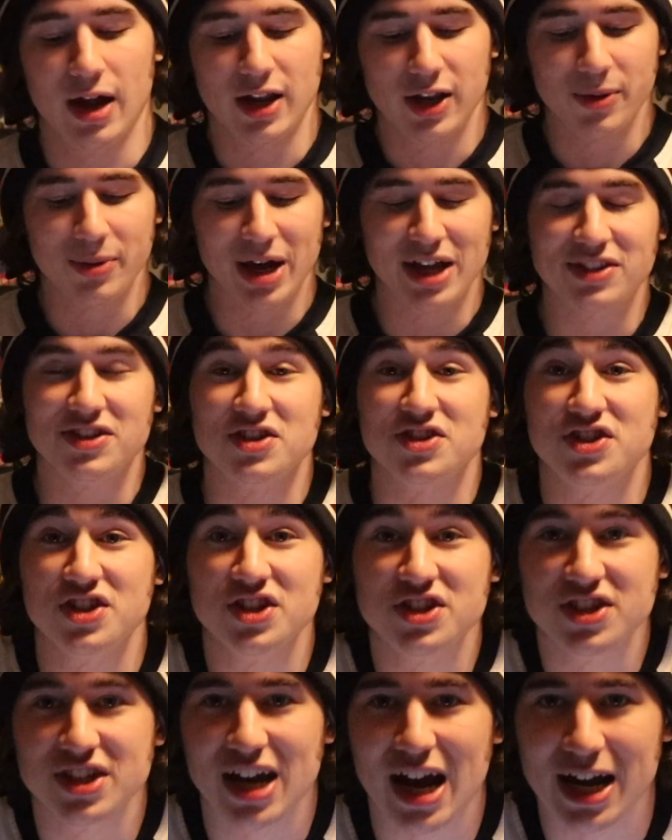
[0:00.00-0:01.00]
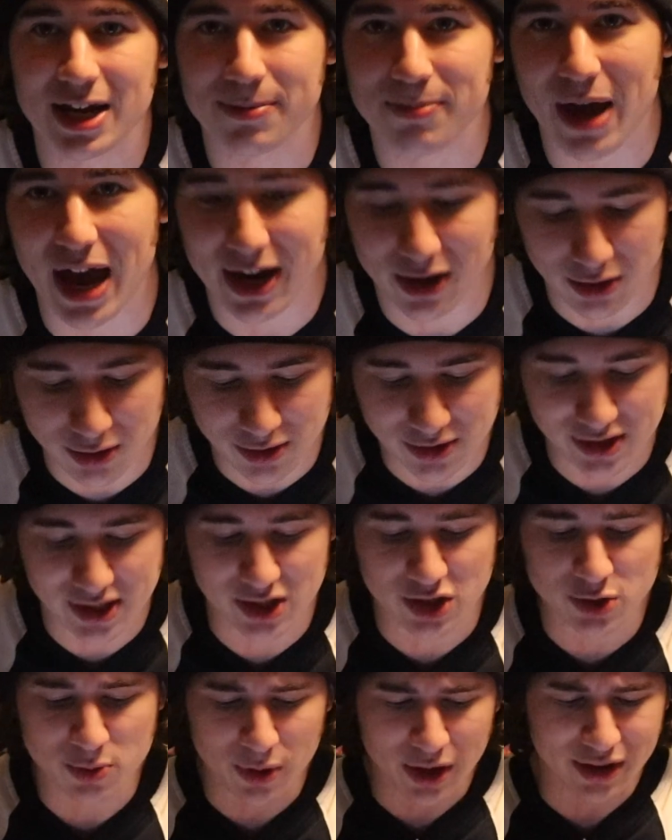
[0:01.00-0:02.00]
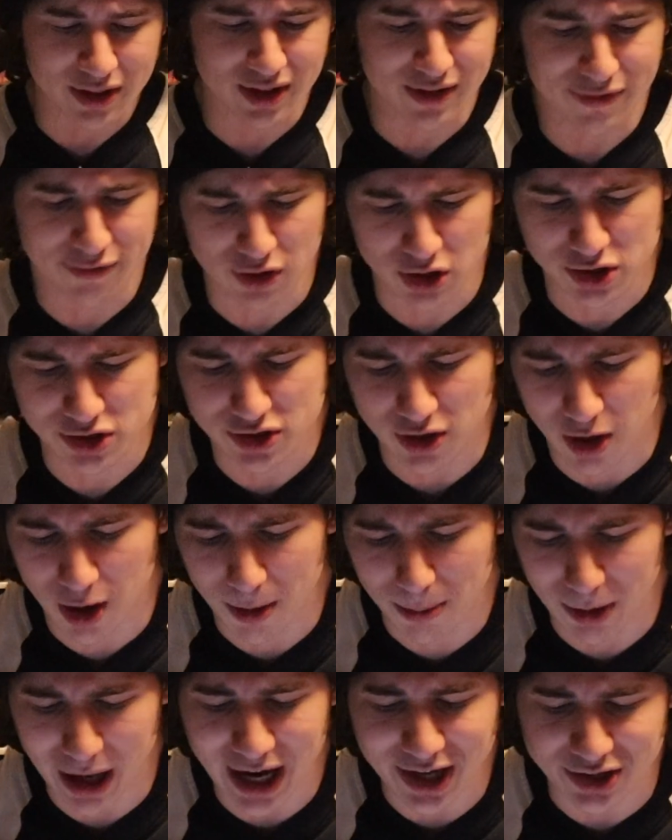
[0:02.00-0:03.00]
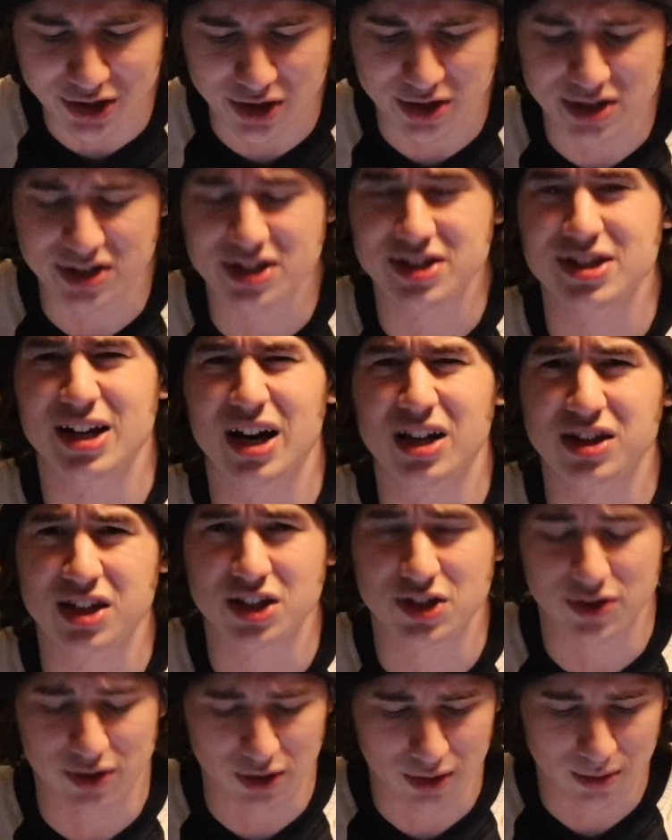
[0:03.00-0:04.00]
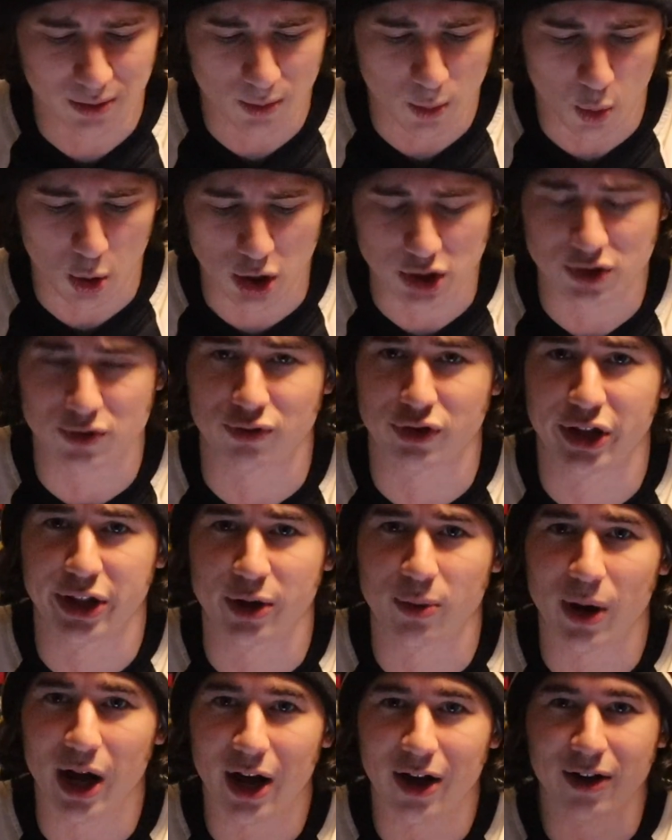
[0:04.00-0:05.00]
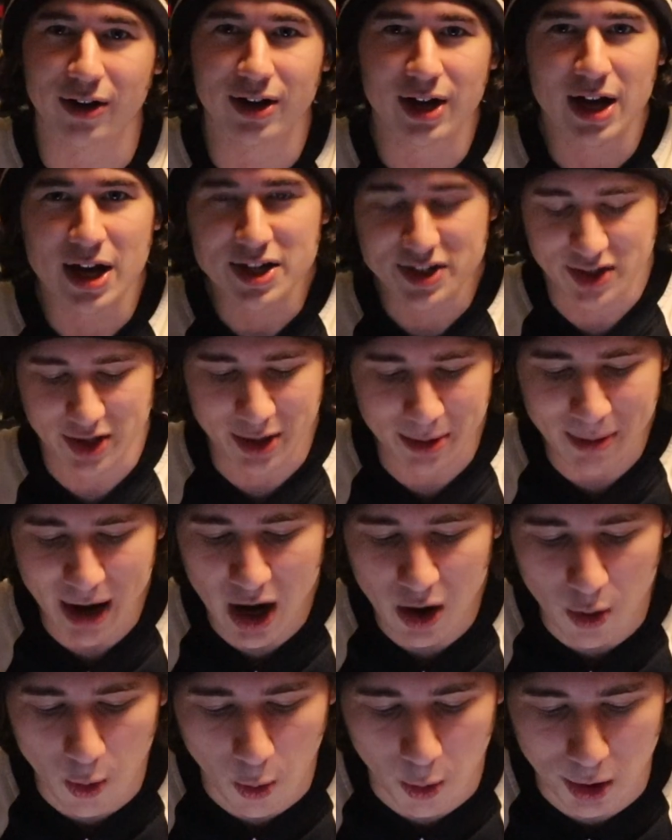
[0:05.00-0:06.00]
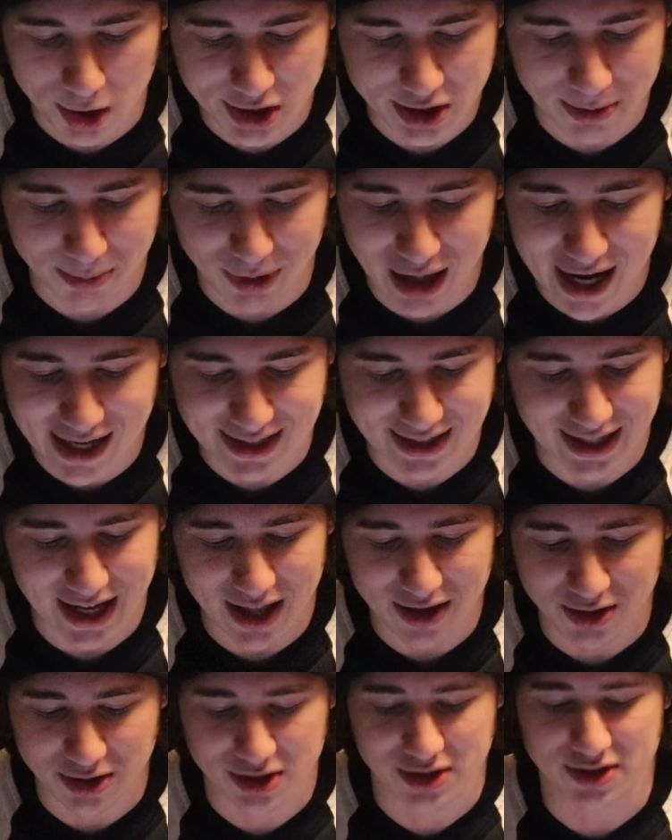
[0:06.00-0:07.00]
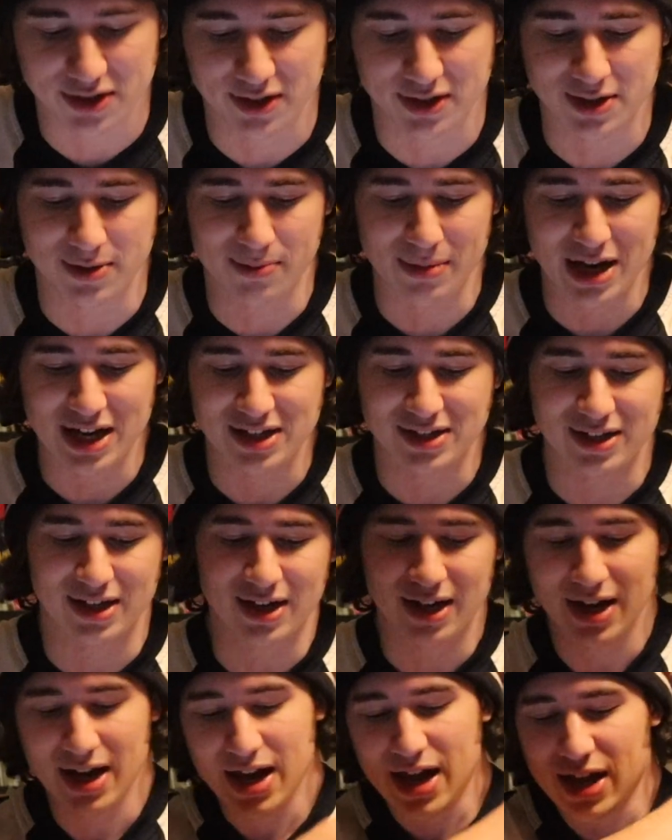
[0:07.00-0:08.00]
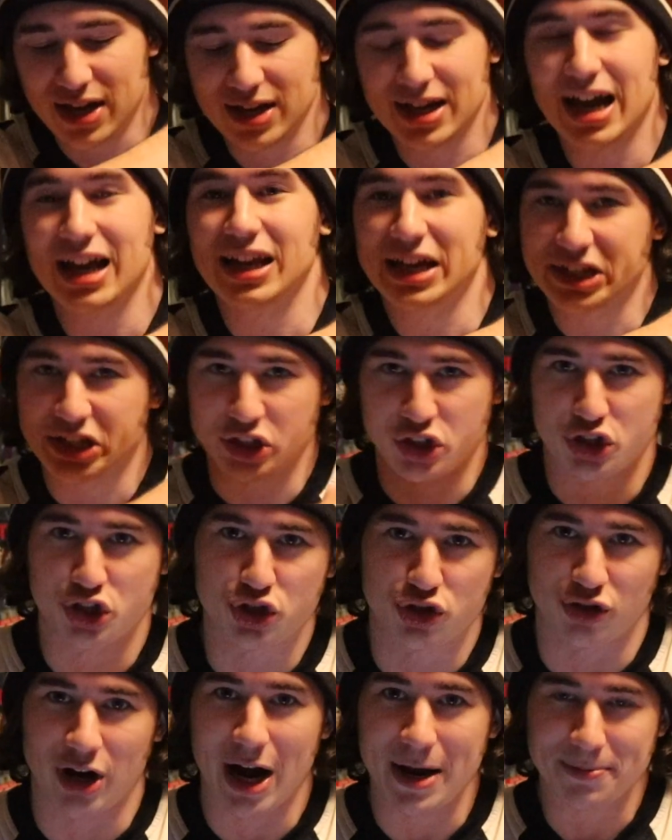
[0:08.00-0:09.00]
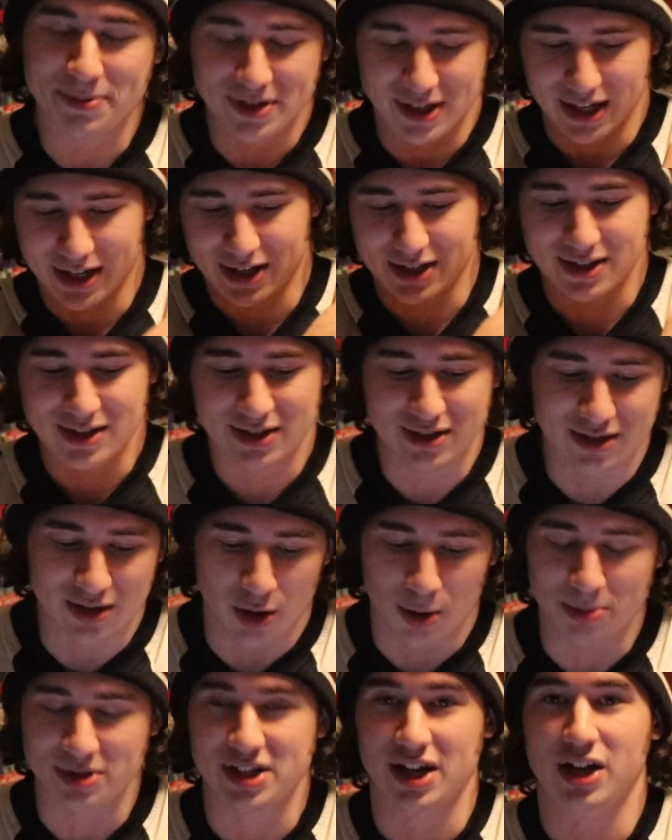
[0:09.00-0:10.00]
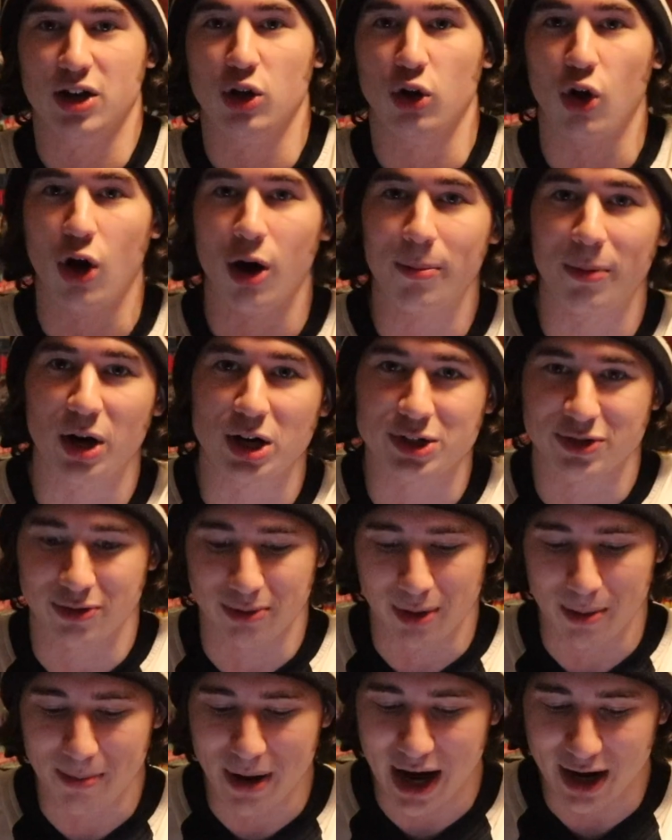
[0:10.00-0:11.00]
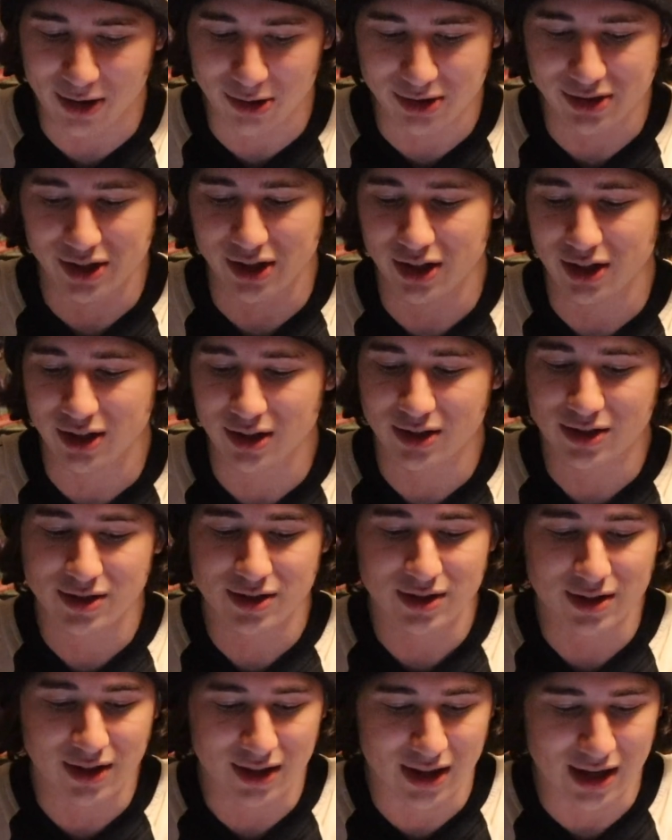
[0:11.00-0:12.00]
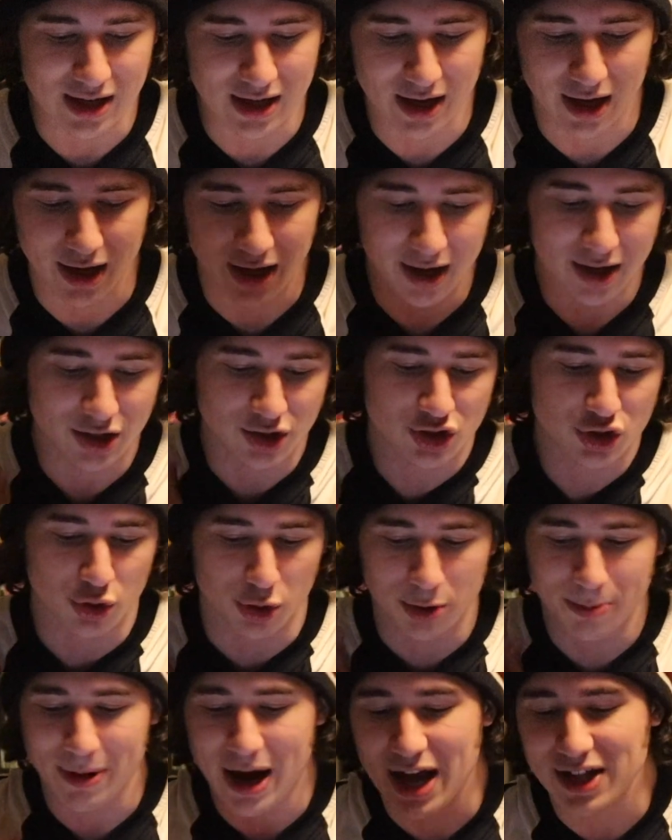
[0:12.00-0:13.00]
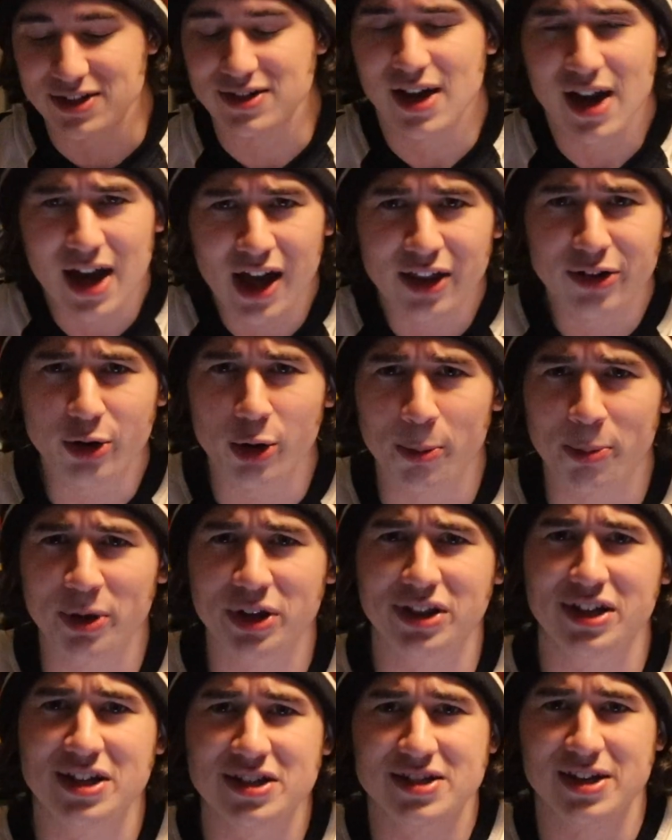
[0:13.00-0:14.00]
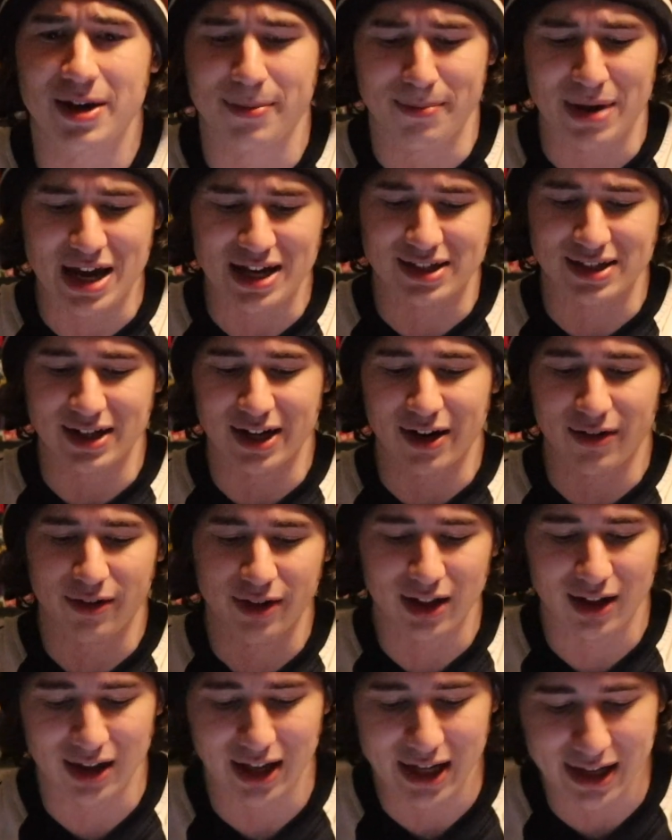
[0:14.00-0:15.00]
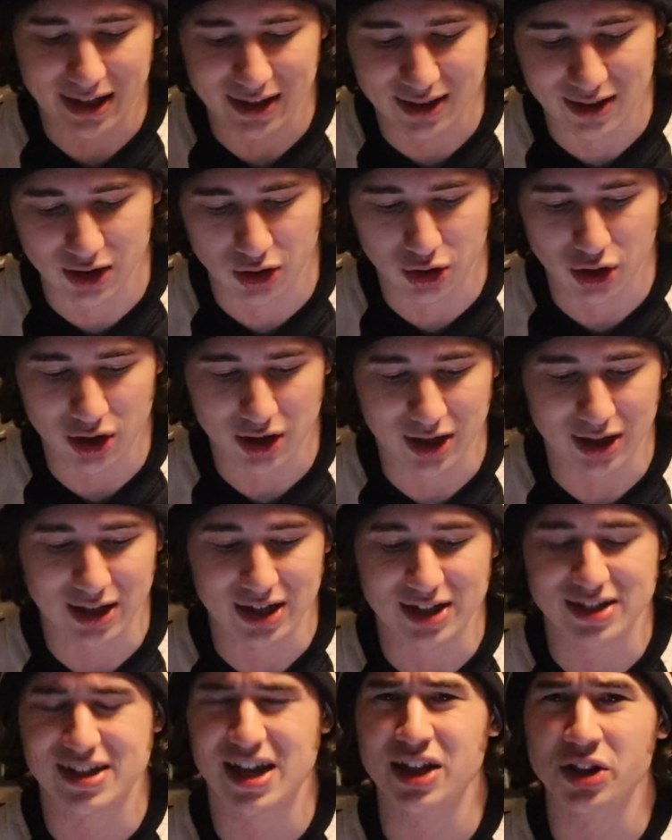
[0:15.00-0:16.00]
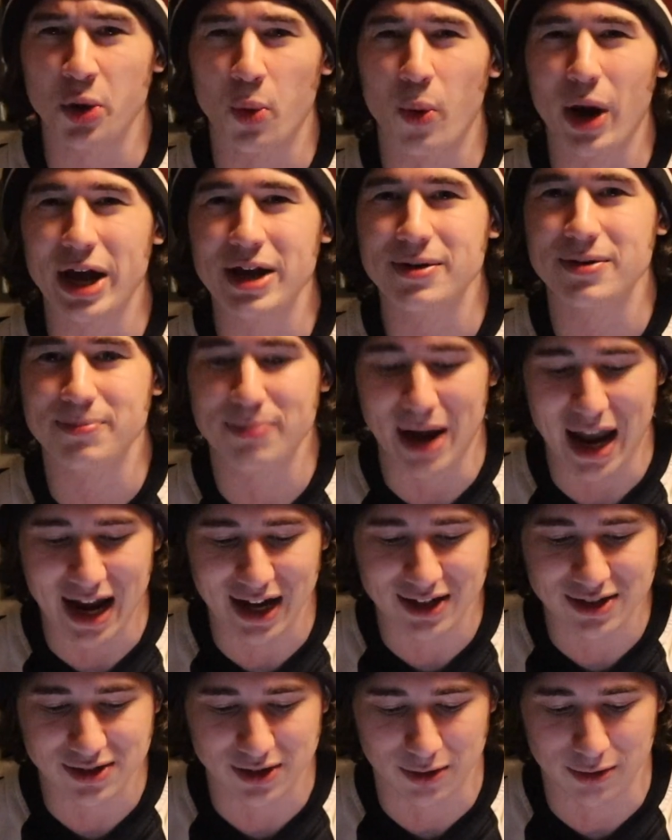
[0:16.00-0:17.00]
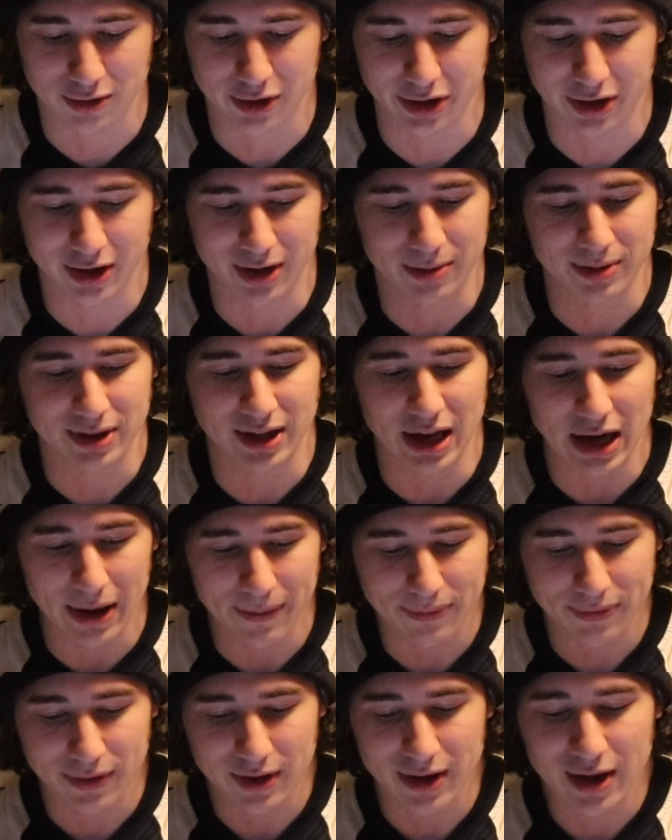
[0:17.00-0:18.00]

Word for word: Then we got the Cincinnati Bengals. Here's one of the first all-black jerseys that I think works really well. Something about orange and black together just looks amazing. And you got like the stripes like almost like claw marks from the Bengals on the the uh, shoulder pads. They're gonna put these in amazing. I really like the look of these, and the white pants look really good with that.